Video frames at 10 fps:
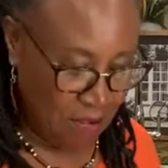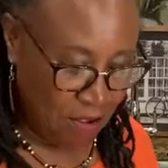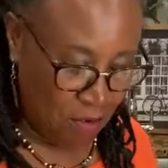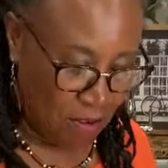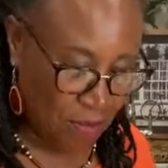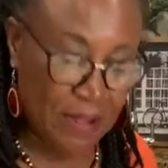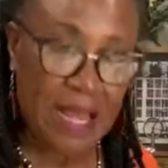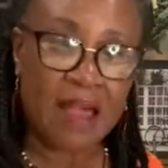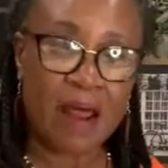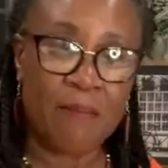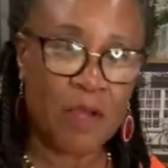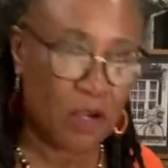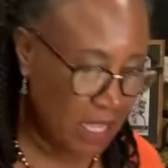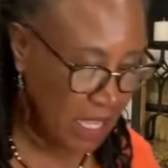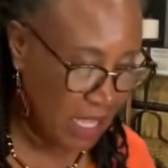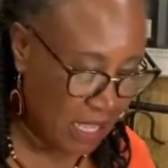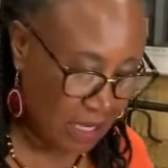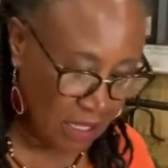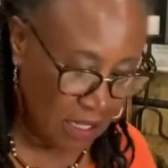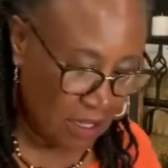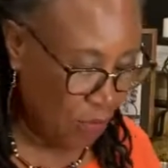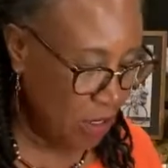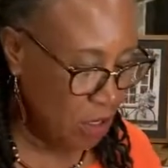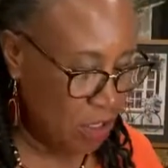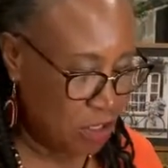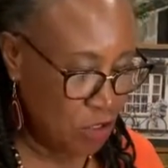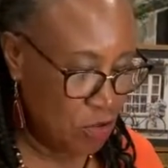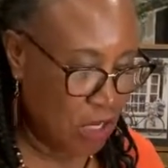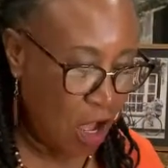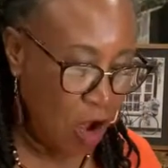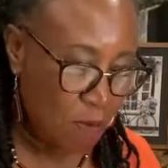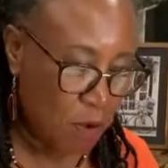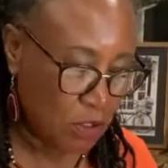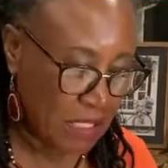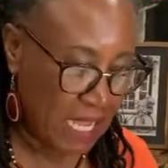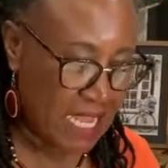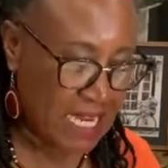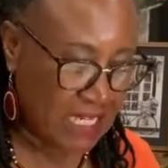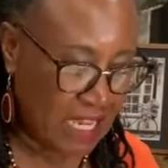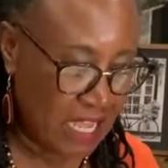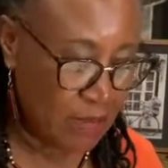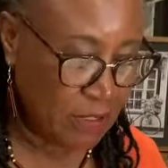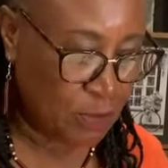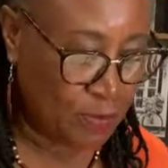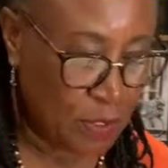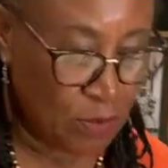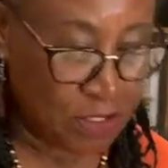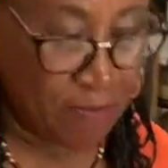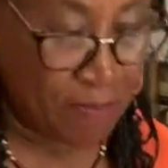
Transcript: Okay, we got our milk in. We're gonna use almost 8 tablespoons of